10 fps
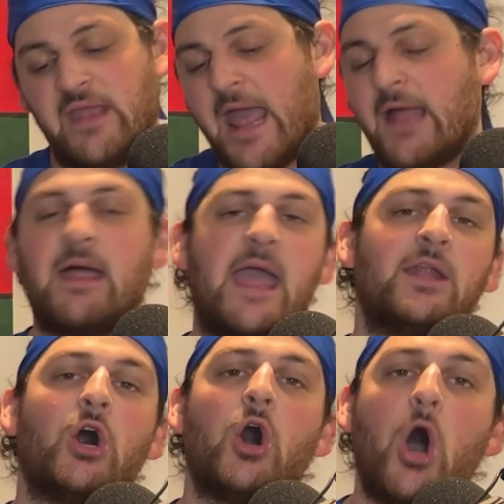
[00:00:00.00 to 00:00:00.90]
The
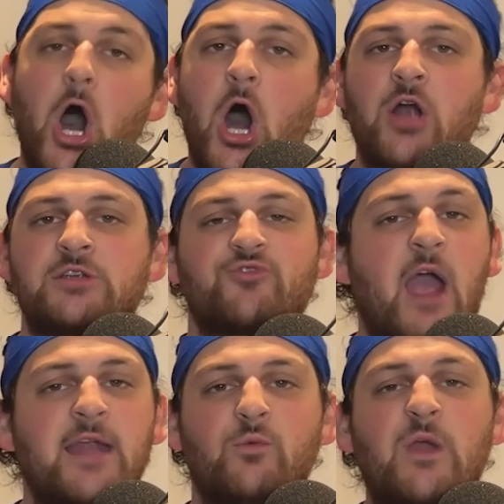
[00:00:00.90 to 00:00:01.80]
Atlanta Hawks,
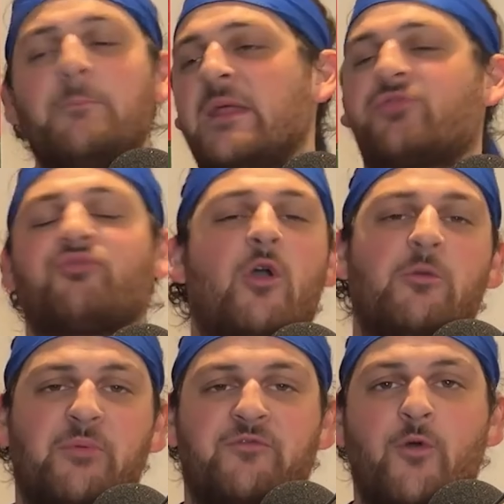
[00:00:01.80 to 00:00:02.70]
right? We've been
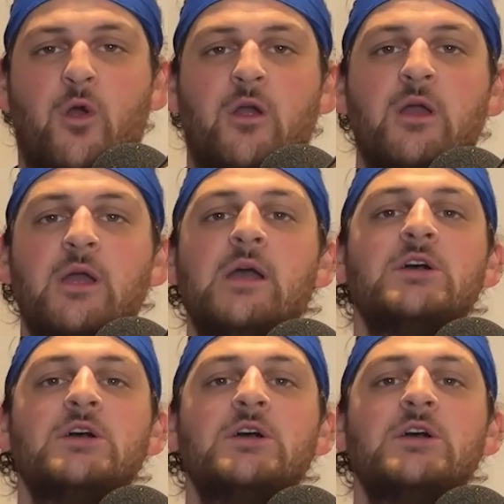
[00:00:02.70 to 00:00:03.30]
through it before.